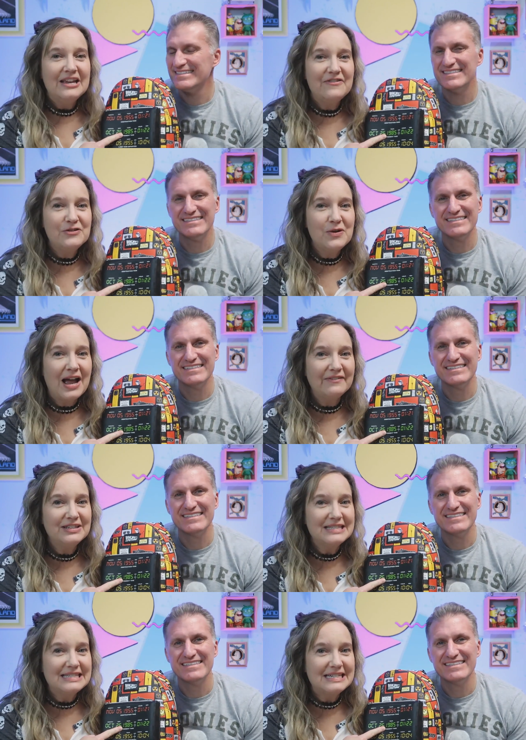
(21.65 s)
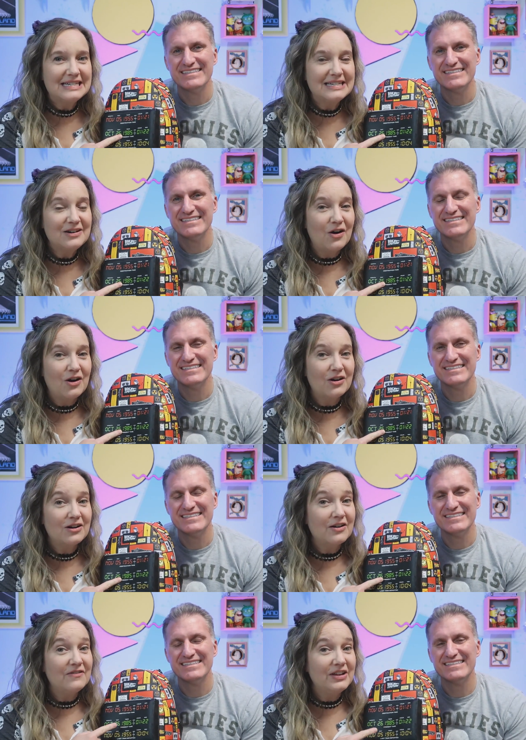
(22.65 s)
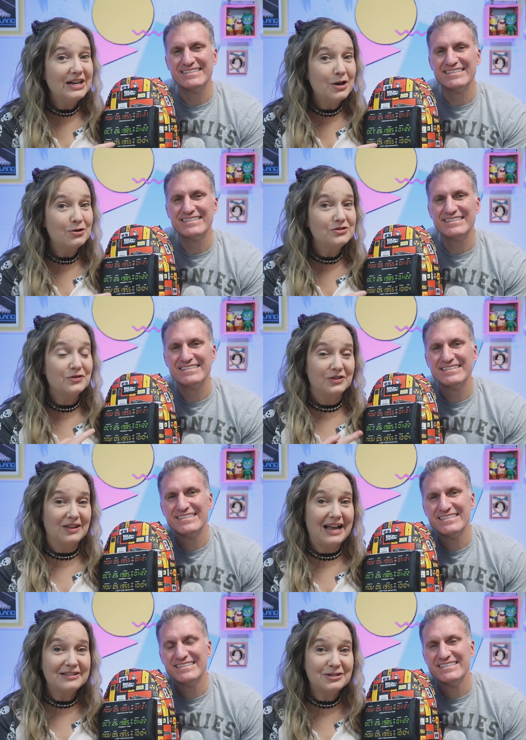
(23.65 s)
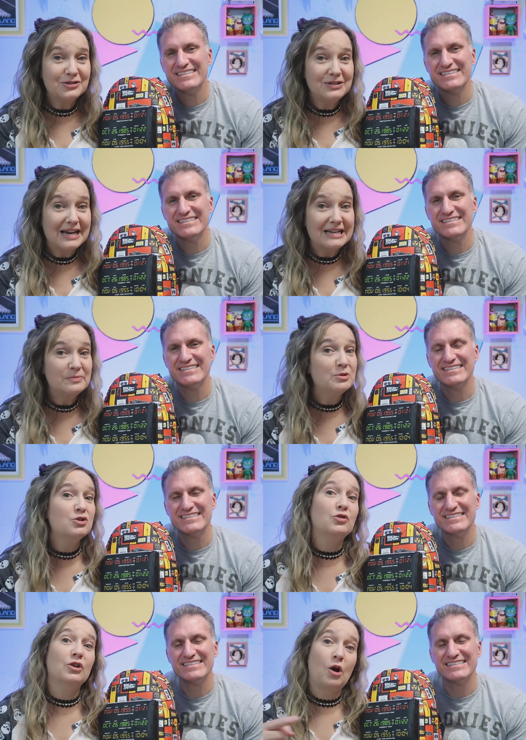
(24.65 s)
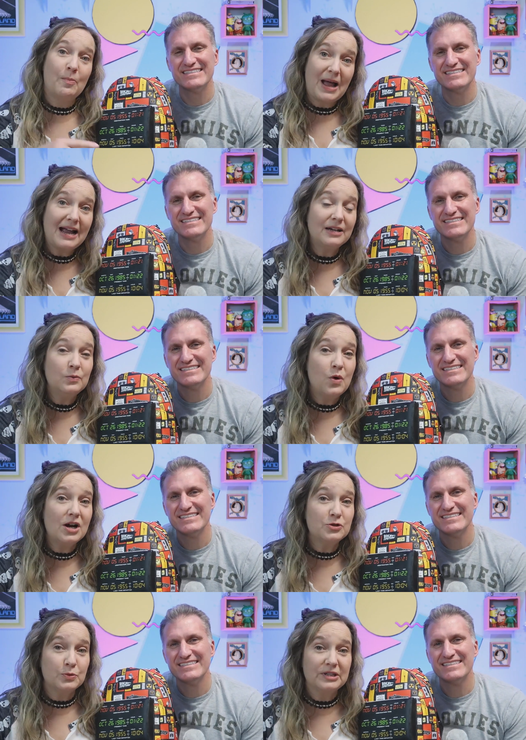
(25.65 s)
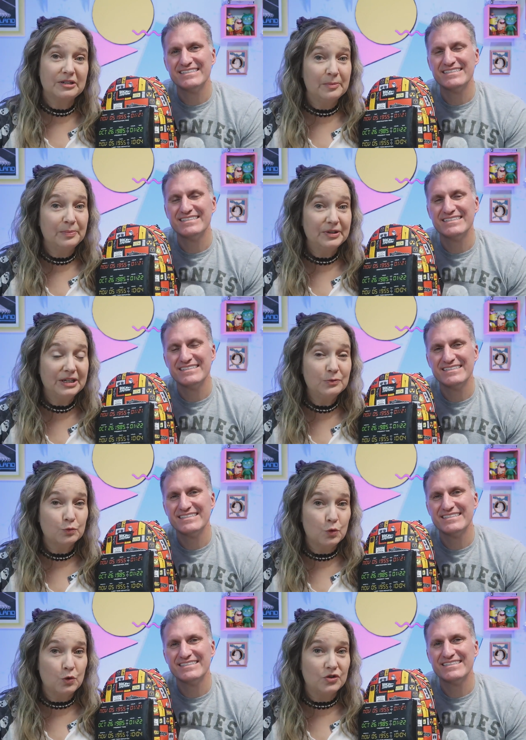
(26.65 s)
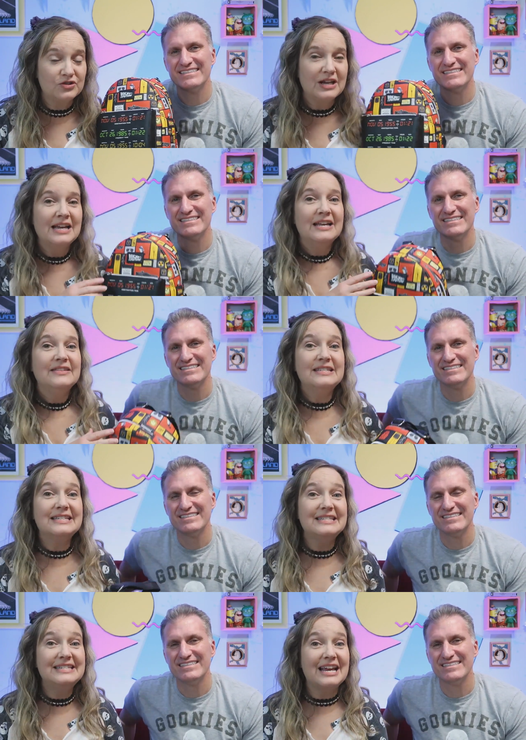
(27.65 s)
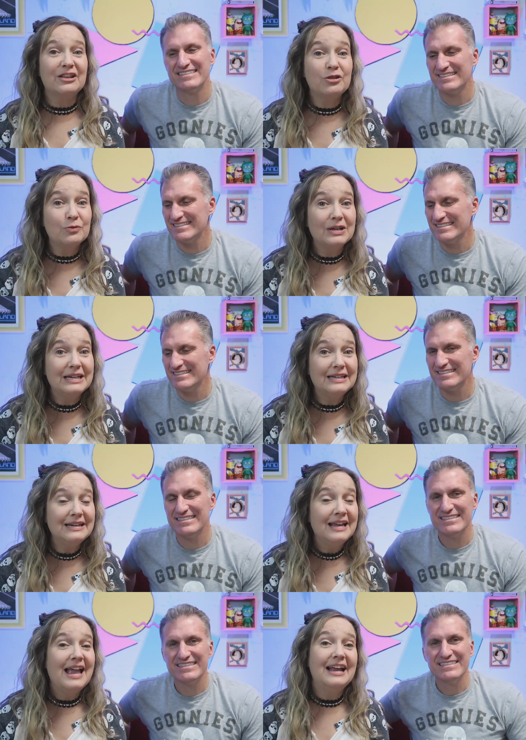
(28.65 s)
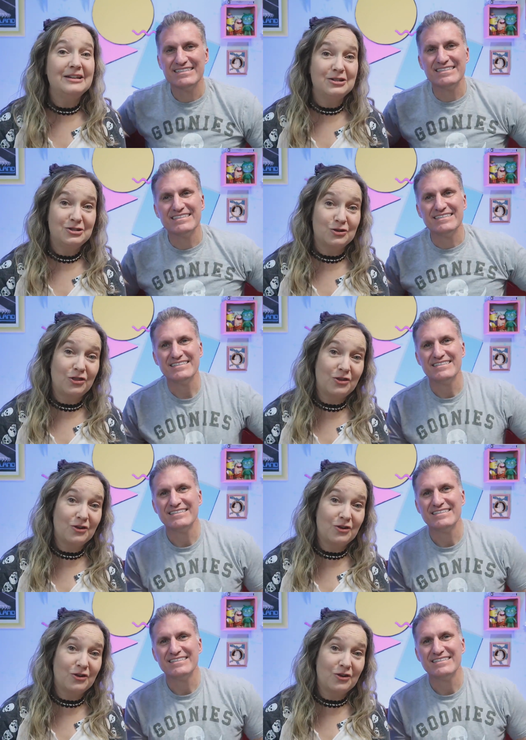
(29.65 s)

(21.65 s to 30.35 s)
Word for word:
Speaker 1: If you haven't seen our videos for the last two days, be sure and go back and watch with the complete rules. This is day three. And it's your